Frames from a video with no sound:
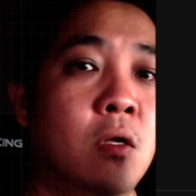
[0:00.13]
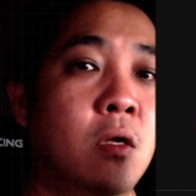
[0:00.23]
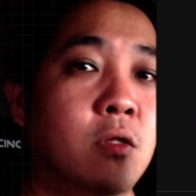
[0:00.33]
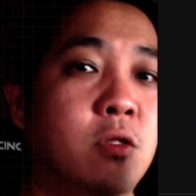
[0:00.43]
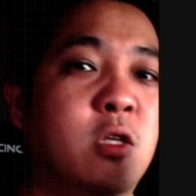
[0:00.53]

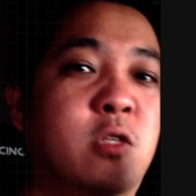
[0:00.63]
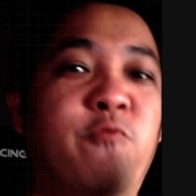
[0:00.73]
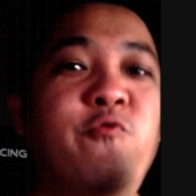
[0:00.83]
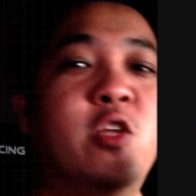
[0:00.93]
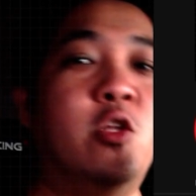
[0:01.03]
This
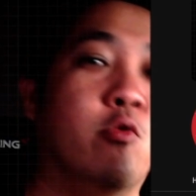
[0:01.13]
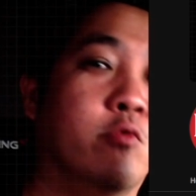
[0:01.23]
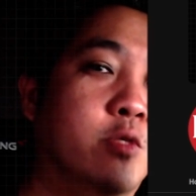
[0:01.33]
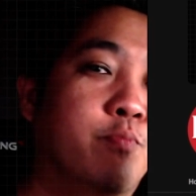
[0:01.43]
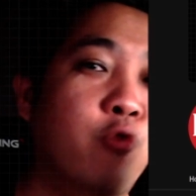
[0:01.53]
video
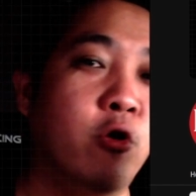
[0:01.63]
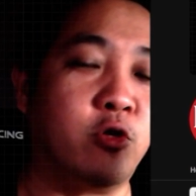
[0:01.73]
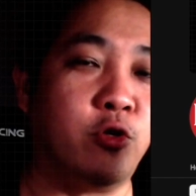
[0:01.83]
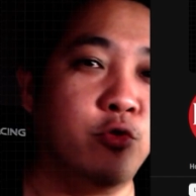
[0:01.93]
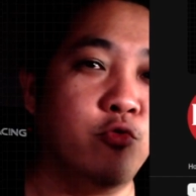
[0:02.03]
is brought
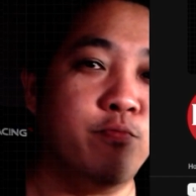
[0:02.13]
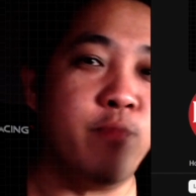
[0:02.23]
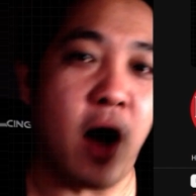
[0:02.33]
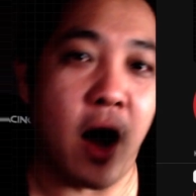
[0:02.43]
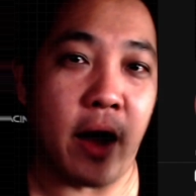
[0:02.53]
to you
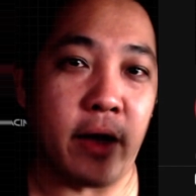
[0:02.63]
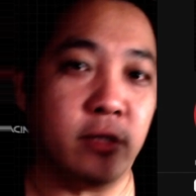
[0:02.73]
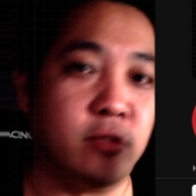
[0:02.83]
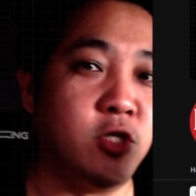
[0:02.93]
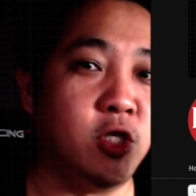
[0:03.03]
by
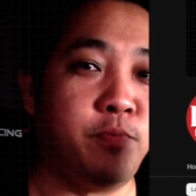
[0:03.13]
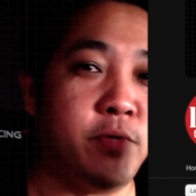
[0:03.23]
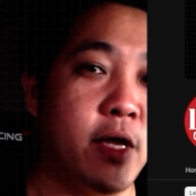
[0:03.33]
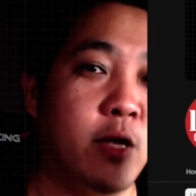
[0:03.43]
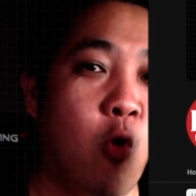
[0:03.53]

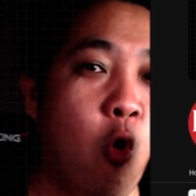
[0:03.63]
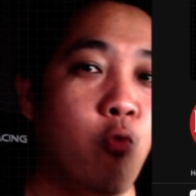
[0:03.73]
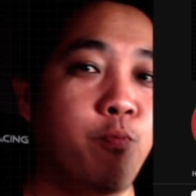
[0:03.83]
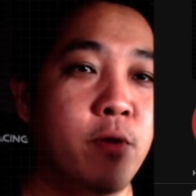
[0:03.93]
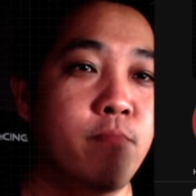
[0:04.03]
DPA
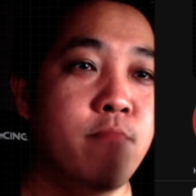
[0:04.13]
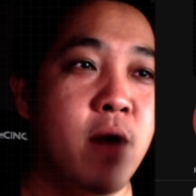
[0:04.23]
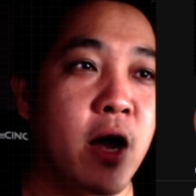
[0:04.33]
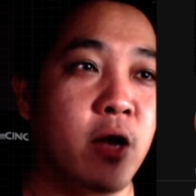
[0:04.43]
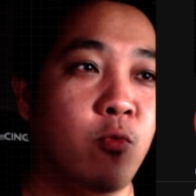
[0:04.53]
Open Mind,